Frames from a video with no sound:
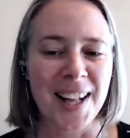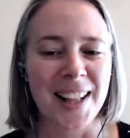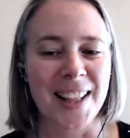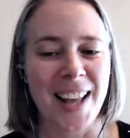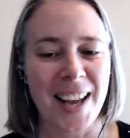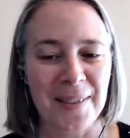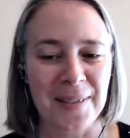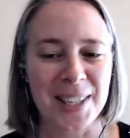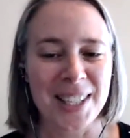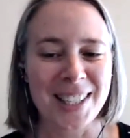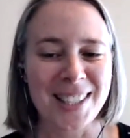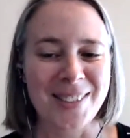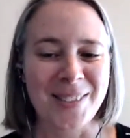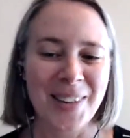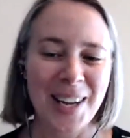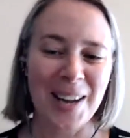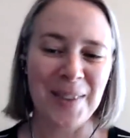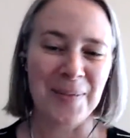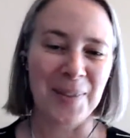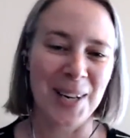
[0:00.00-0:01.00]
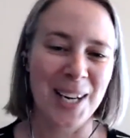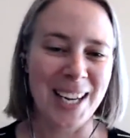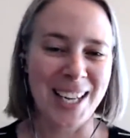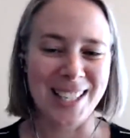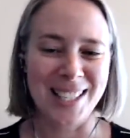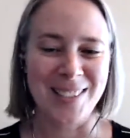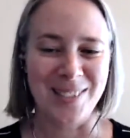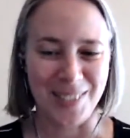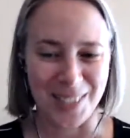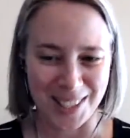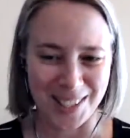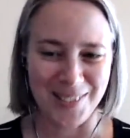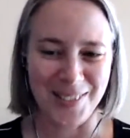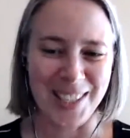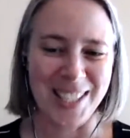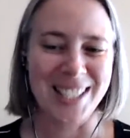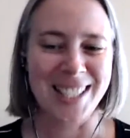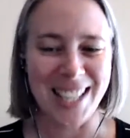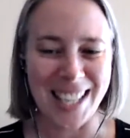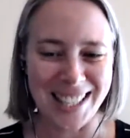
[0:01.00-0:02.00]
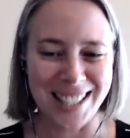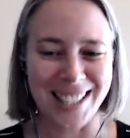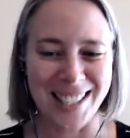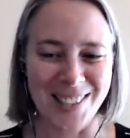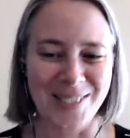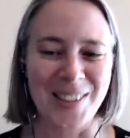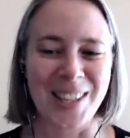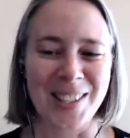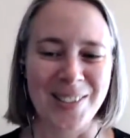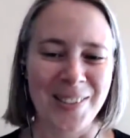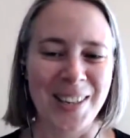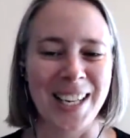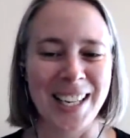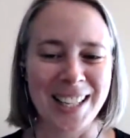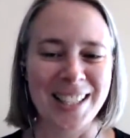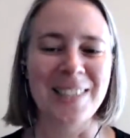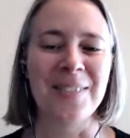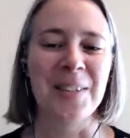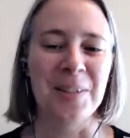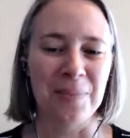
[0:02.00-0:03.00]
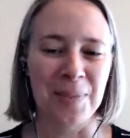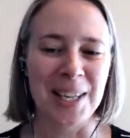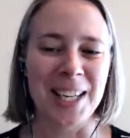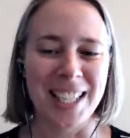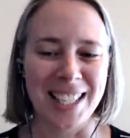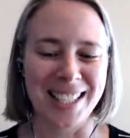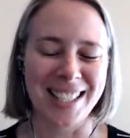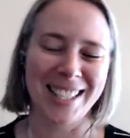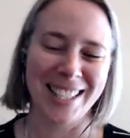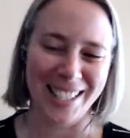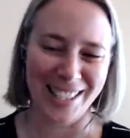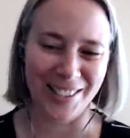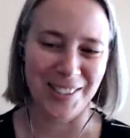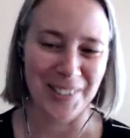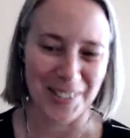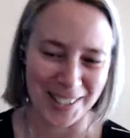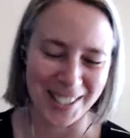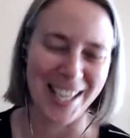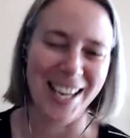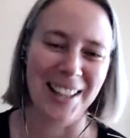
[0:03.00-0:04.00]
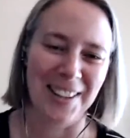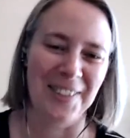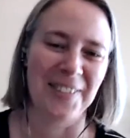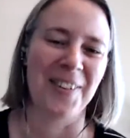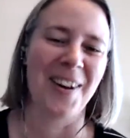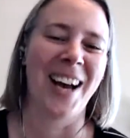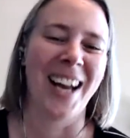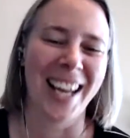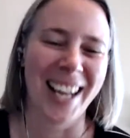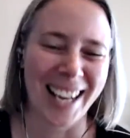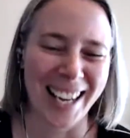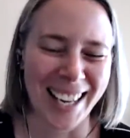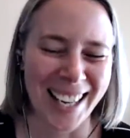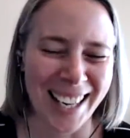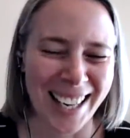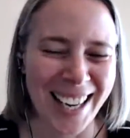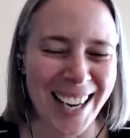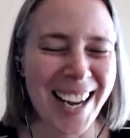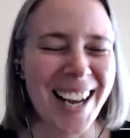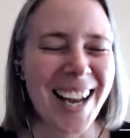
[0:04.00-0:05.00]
that means we have more customers, because that's the space we need them to be in to use Netlify.